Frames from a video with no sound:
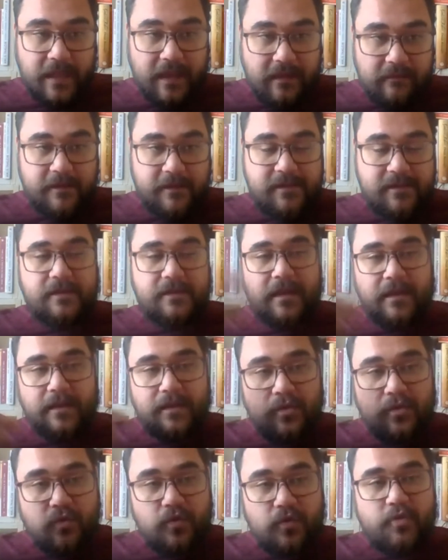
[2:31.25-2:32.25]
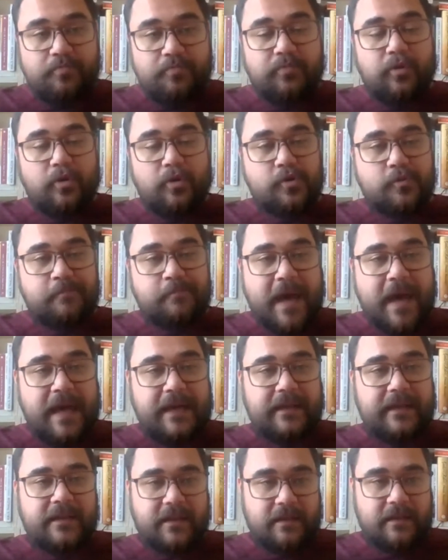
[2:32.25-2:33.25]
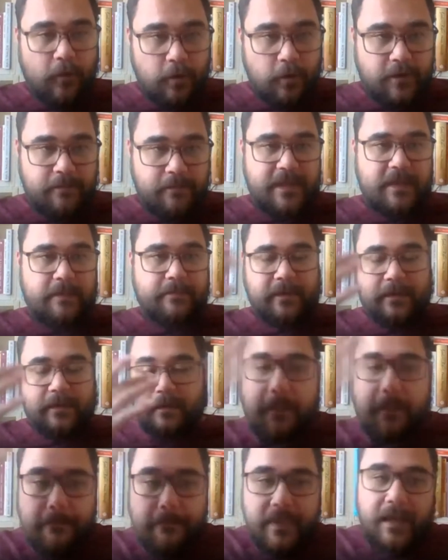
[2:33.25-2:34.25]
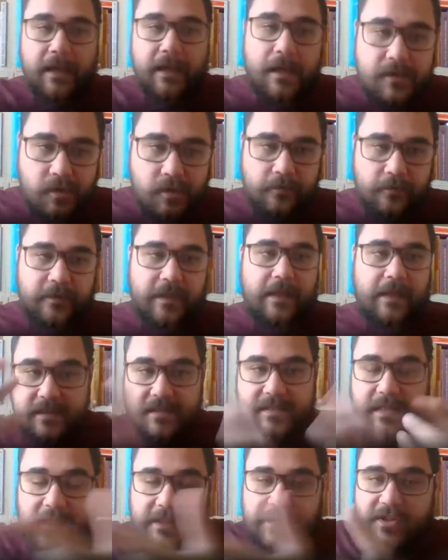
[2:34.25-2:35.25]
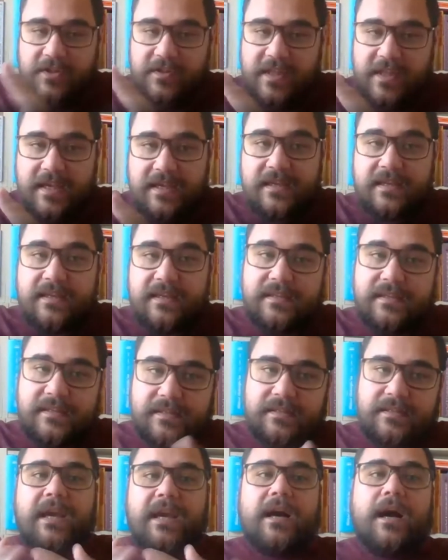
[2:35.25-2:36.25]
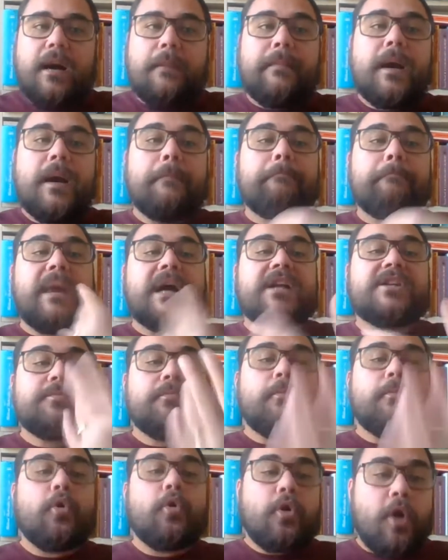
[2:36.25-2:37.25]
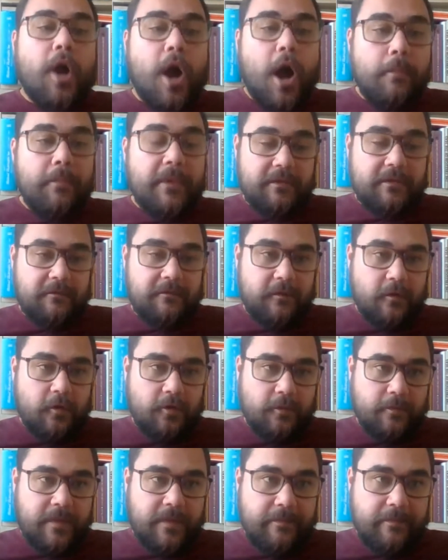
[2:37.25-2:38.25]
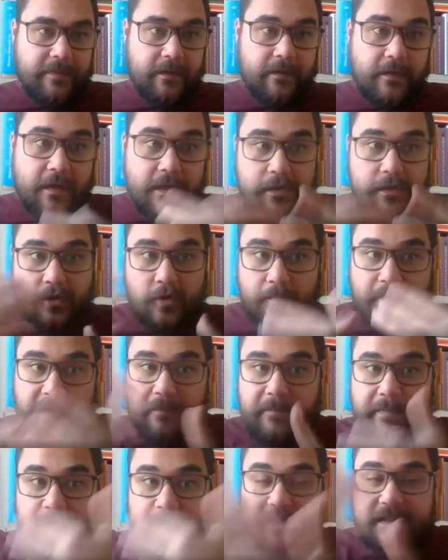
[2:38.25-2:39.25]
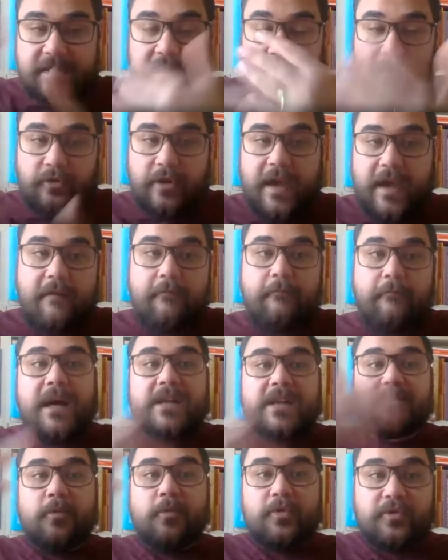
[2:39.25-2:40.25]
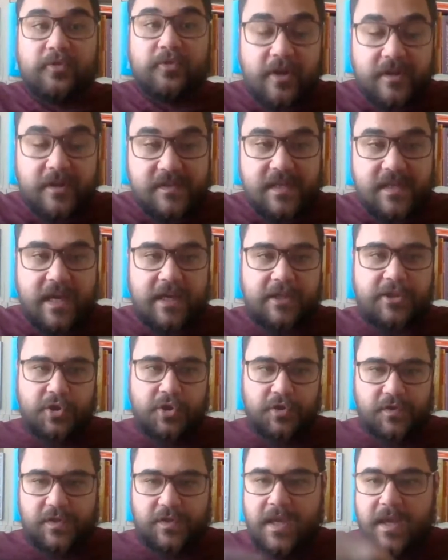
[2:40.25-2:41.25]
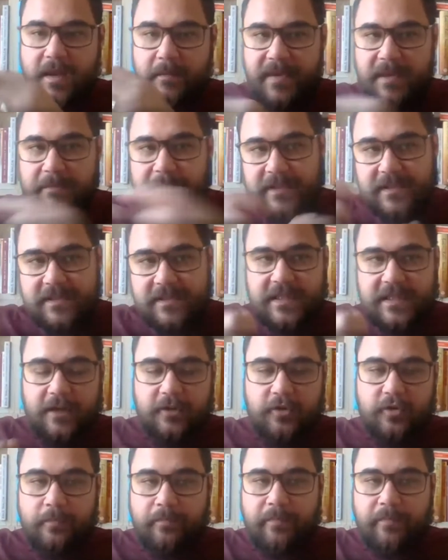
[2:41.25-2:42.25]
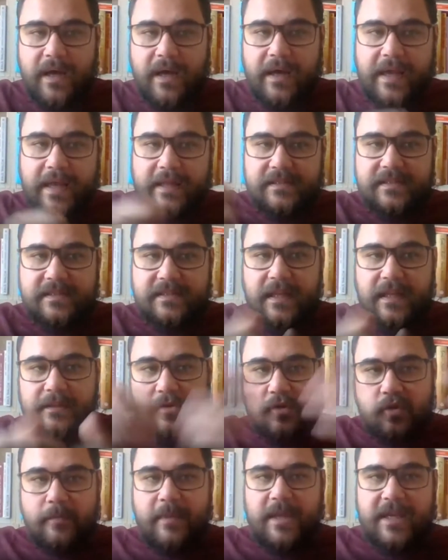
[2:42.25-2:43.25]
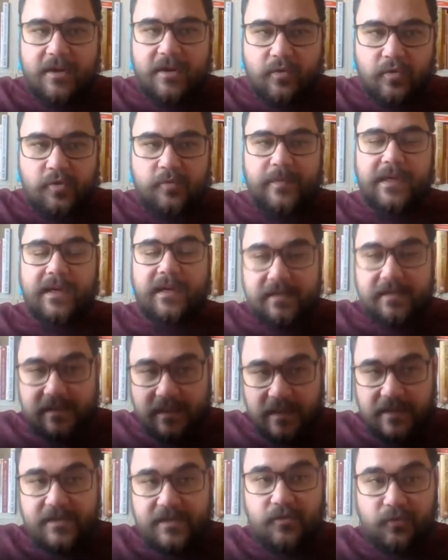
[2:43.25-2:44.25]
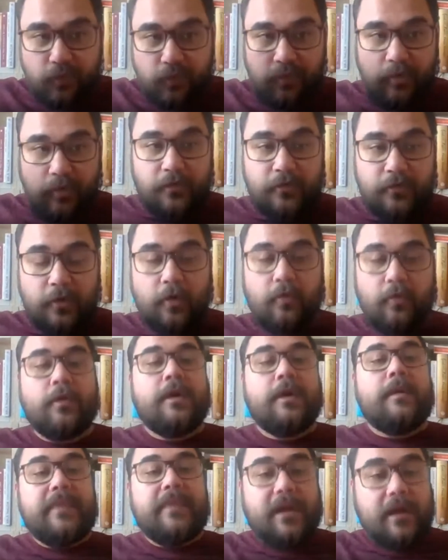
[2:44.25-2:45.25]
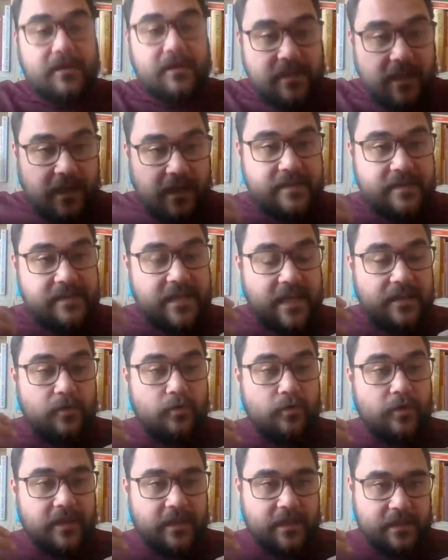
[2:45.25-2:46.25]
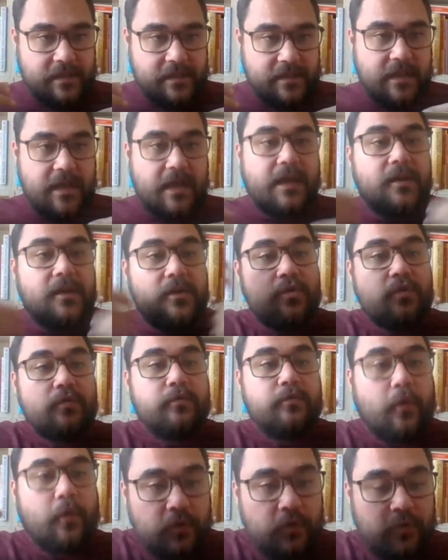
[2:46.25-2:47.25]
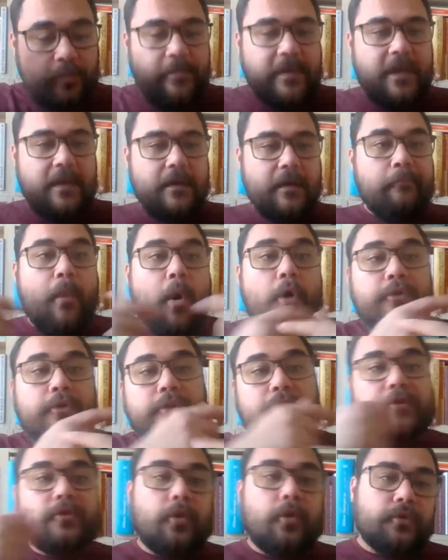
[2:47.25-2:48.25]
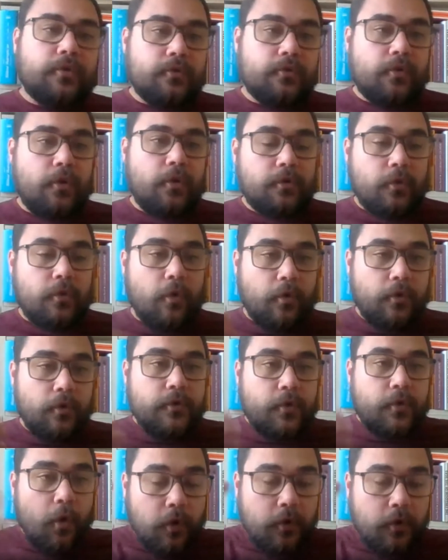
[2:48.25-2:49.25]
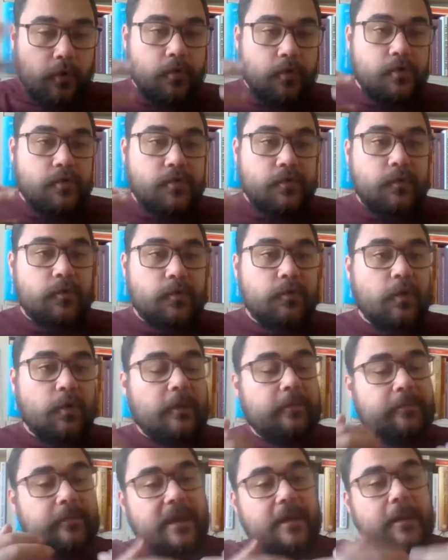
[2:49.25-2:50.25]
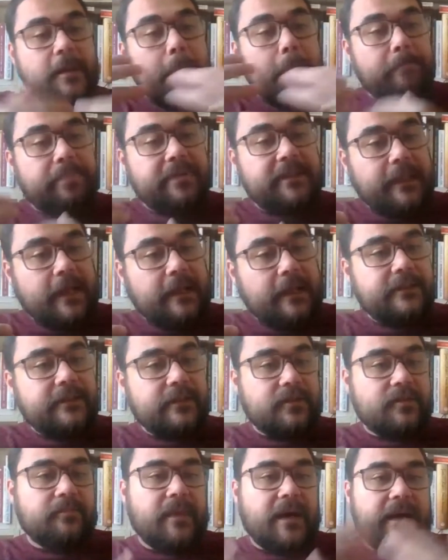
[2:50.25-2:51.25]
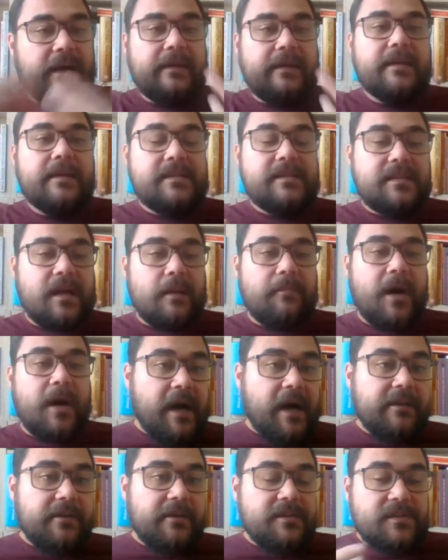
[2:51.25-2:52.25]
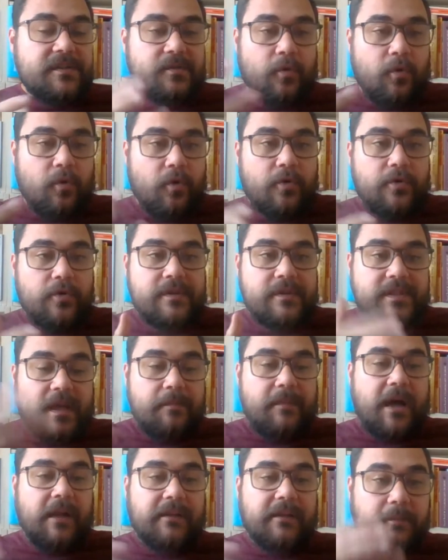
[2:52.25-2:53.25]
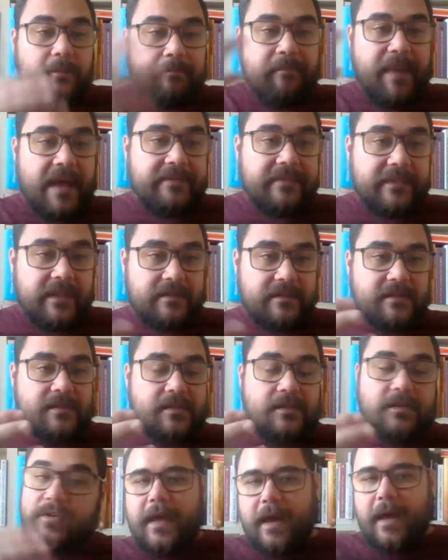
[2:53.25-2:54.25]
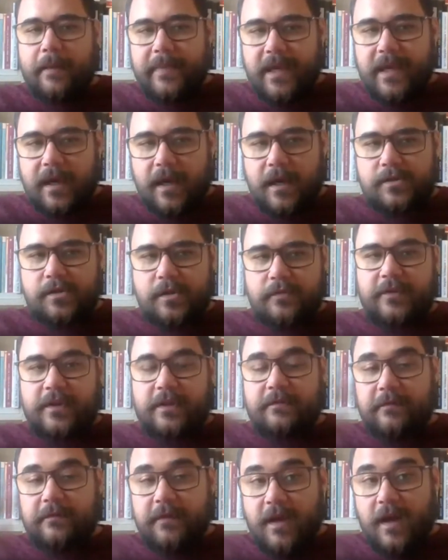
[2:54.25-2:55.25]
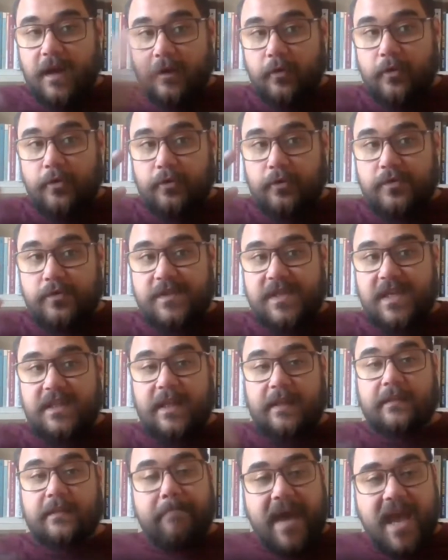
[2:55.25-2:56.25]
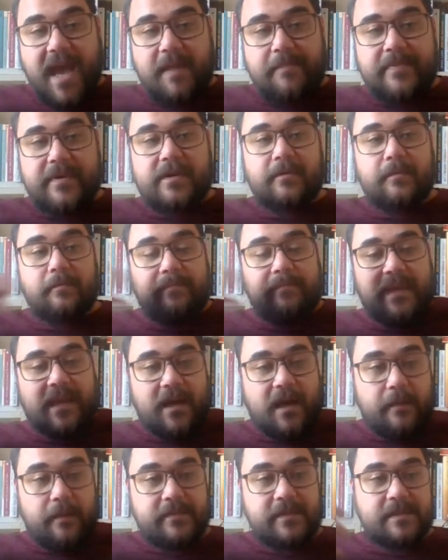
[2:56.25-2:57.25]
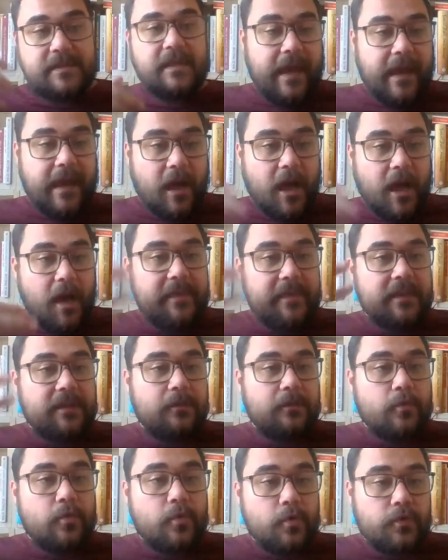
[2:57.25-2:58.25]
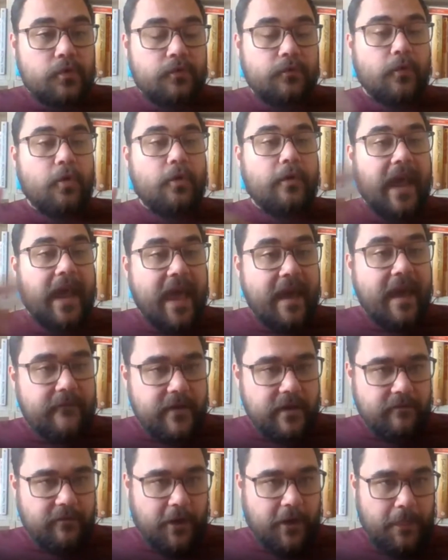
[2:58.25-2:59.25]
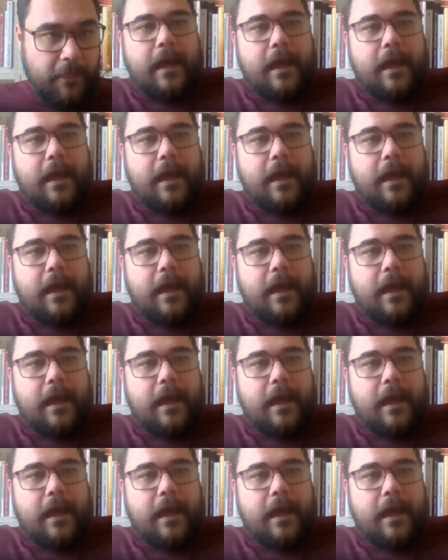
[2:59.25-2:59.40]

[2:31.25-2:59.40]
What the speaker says: There was a huge prosperity for the people. And because of that, such things become much more common for the people. So people start to have much more transactions. People start to buy and sell so many goods because there is rule of law, because there are securities. You won't be murdered on the road, or your goods will not be plundered by some pirates or some other bandits. And because of that, we are going to see that paper becomes a common good for everyone.